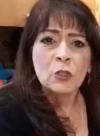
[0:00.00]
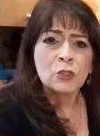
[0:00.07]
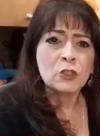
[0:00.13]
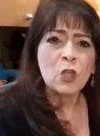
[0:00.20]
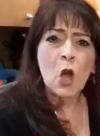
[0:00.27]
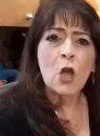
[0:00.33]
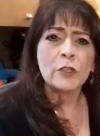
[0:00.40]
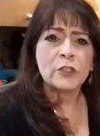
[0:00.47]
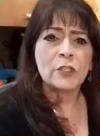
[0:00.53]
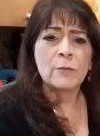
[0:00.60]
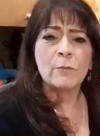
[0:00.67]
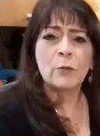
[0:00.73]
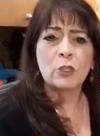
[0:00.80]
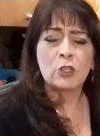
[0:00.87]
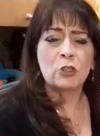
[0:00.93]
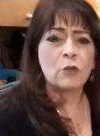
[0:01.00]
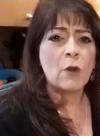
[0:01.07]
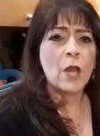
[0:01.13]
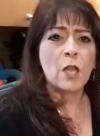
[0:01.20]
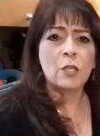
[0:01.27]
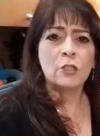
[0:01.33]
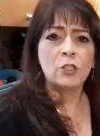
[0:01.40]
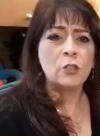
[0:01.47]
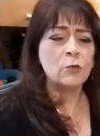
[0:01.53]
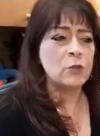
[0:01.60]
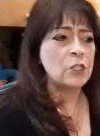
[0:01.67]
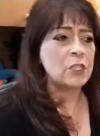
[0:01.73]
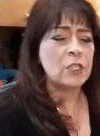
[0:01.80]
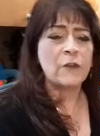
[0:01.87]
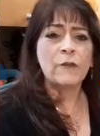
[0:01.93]
sauce and mozzarella. She
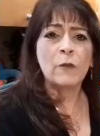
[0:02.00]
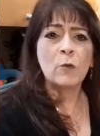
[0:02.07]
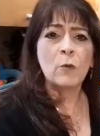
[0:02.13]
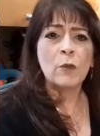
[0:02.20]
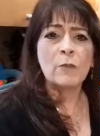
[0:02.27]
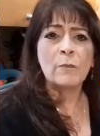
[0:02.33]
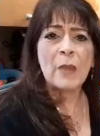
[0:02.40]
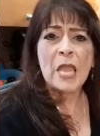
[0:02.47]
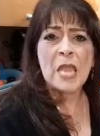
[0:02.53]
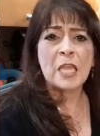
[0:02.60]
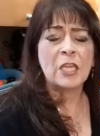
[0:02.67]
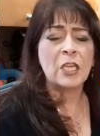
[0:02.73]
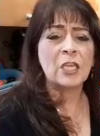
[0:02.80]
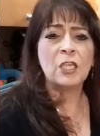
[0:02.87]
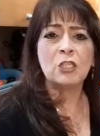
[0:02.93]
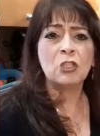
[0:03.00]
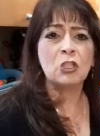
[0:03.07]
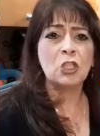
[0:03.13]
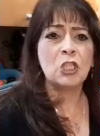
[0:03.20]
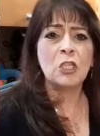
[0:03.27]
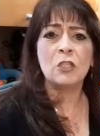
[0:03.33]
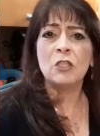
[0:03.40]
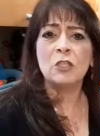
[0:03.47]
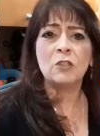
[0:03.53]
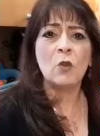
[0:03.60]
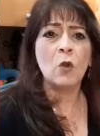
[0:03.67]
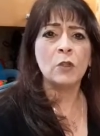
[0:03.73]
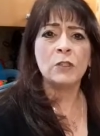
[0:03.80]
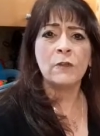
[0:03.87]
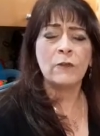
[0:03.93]
would stuff it with bacon and cheese,
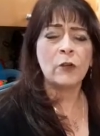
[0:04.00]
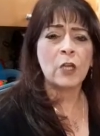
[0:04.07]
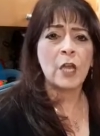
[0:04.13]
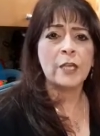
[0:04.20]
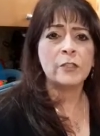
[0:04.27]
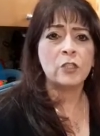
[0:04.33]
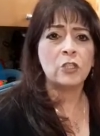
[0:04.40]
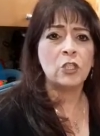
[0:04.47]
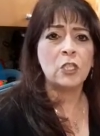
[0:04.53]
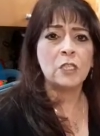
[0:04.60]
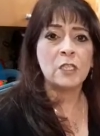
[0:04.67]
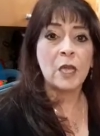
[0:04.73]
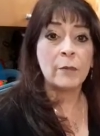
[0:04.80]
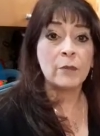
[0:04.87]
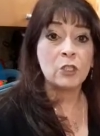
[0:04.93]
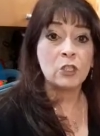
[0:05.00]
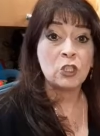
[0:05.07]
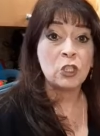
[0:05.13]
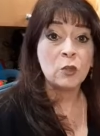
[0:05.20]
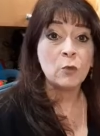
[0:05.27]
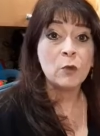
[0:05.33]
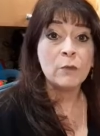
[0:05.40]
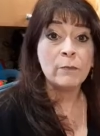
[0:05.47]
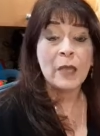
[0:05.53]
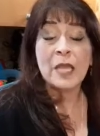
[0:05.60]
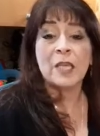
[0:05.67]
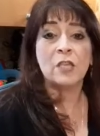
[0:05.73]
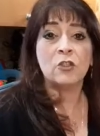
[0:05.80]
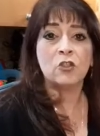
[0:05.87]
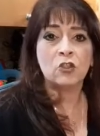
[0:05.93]
all different kinds of cheese. I mean, she would
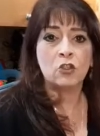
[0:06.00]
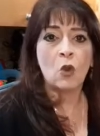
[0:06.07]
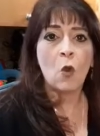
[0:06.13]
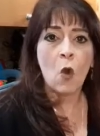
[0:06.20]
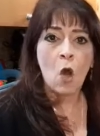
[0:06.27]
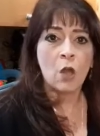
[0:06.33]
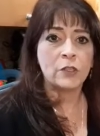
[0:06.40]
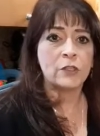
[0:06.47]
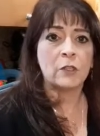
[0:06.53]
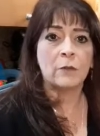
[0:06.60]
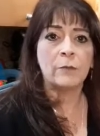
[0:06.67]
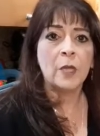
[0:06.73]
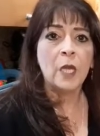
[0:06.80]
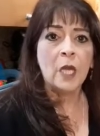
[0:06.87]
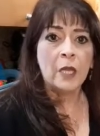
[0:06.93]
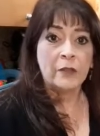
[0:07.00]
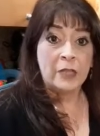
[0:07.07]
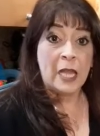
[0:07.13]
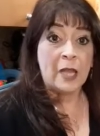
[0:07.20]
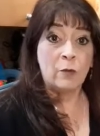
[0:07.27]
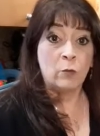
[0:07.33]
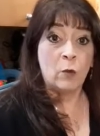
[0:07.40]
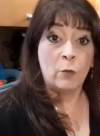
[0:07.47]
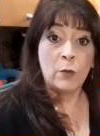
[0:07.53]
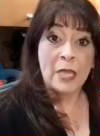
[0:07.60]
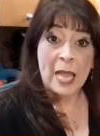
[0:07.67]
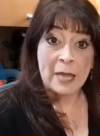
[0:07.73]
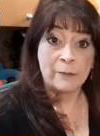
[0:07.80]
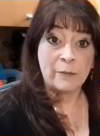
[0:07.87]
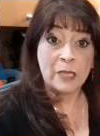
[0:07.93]
make it so awesome that when we
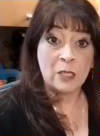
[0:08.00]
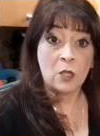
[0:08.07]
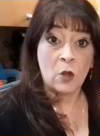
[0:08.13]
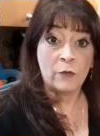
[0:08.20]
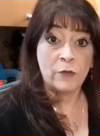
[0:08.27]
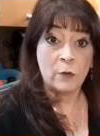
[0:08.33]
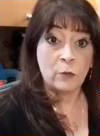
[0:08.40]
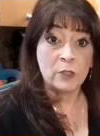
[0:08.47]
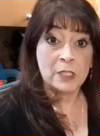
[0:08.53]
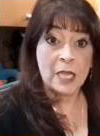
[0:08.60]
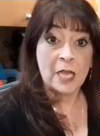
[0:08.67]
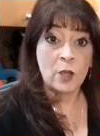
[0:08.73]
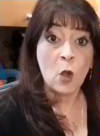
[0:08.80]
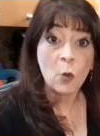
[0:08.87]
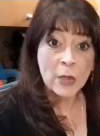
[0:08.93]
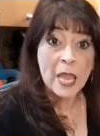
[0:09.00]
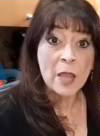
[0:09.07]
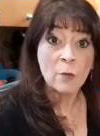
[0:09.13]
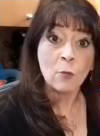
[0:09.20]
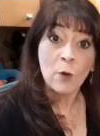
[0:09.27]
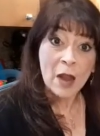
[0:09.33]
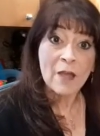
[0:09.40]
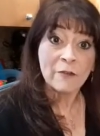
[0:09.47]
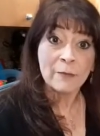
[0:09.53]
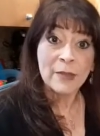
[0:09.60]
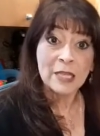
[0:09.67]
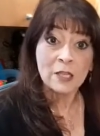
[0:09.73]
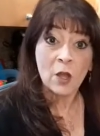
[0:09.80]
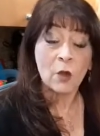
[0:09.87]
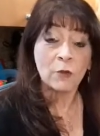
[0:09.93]
had meatloaf, it was like, okay, we're having
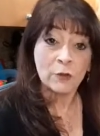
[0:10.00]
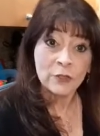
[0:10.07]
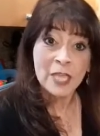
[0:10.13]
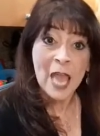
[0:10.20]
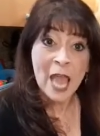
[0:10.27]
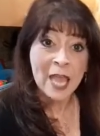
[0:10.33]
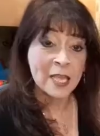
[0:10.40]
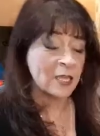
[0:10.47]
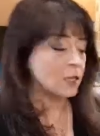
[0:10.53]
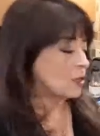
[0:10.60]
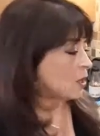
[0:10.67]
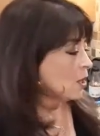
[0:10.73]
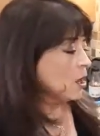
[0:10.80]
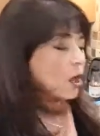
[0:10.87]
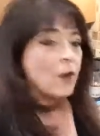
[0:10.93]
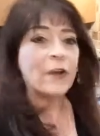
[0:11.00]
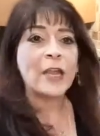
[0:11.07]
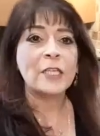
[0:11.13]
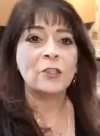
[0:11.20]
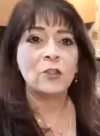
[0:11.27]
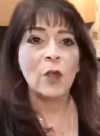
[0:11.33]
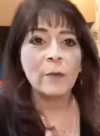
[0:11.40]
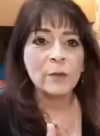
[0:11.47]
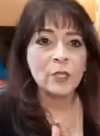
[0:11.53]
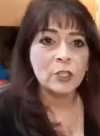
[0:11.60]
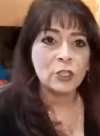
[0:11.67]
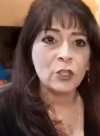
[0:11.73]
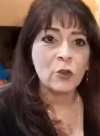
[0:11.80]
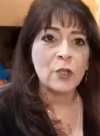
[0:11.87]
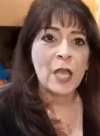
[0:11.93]
meatloaf. Yay! All right, so I'm going to
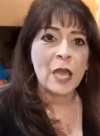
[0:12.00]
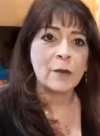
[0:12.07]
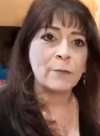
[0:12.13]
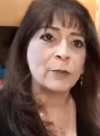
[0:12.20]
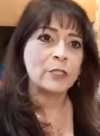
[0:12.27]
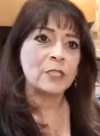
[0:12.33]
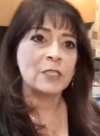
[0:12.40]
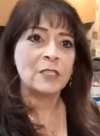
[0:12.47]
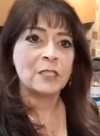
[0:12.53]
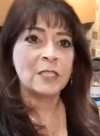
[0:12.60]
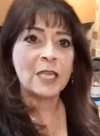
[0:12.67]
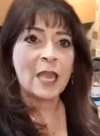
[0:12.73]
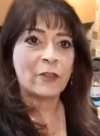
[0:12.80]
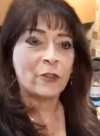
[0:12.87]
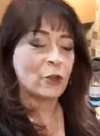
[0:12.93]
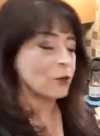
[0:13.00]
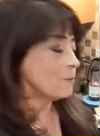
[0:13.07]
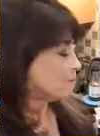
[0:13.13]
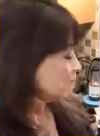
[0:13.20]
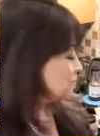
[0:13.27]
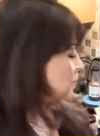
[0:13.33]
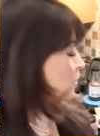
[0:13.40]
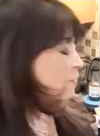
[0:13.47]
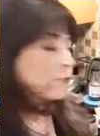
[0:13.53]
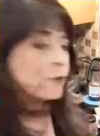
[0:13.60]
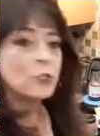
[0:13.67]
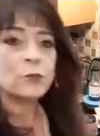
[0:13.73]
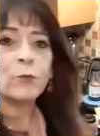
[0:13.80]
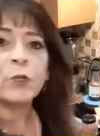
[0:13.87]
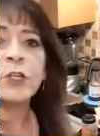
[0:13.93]
show you how to put this together.
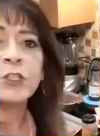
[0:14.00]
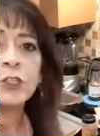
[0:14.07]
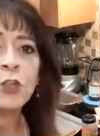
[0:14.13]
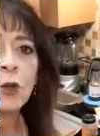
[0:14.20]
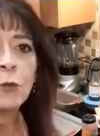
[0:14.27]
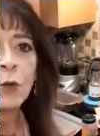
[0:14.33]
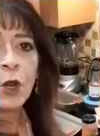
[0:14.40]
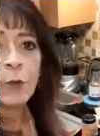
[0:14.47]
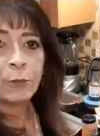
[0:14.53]
First, we're going to start with our